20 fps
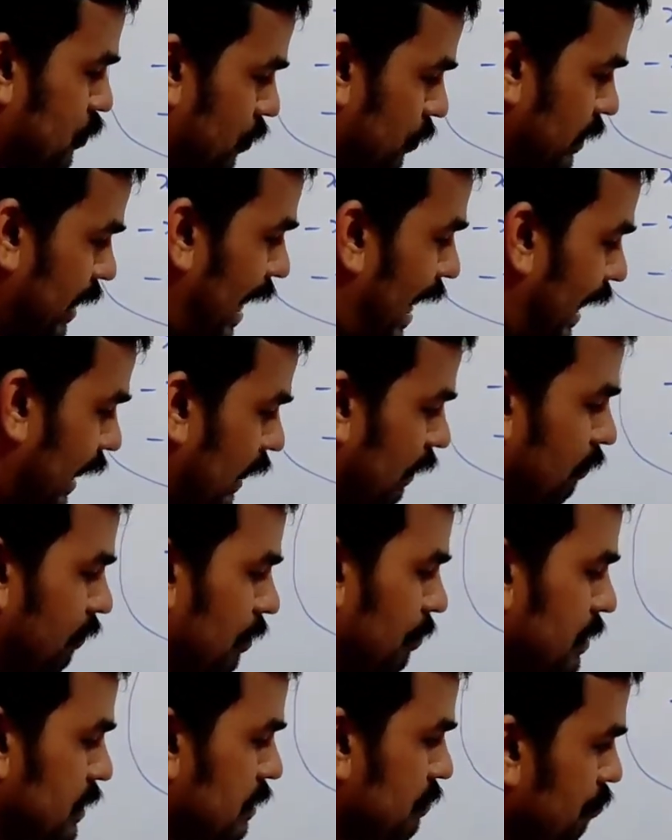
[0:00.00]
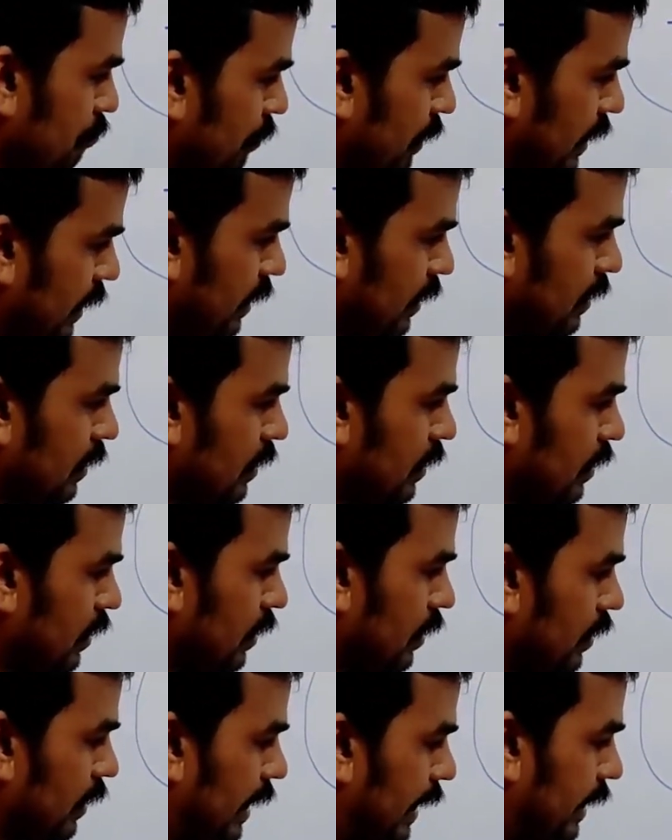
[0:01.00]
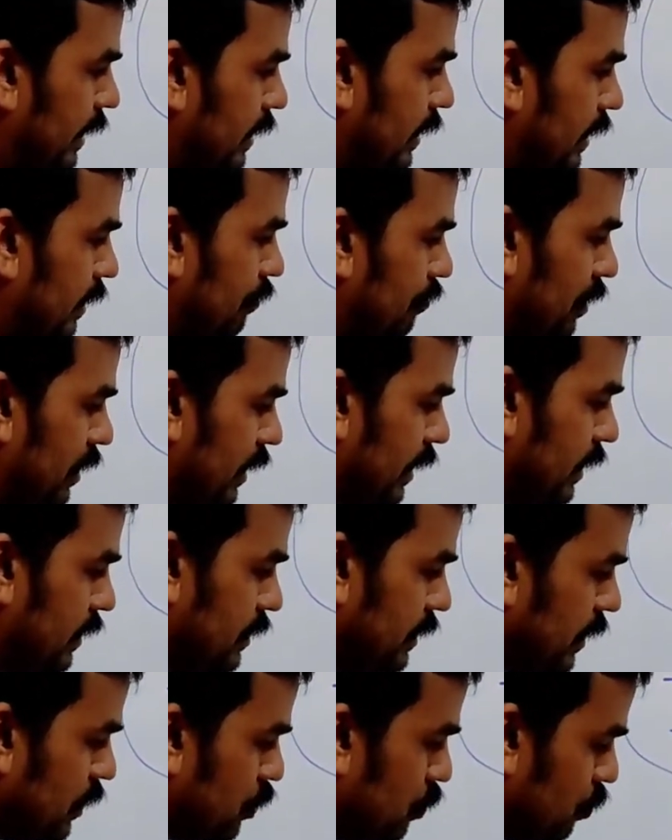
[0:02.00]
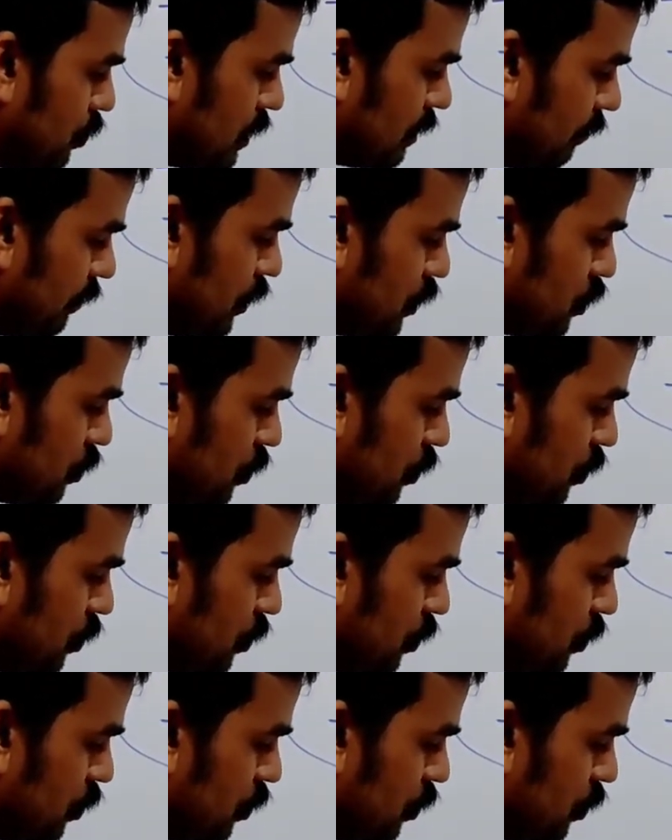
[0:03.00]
So the angle will be simply 90, 180 and 270.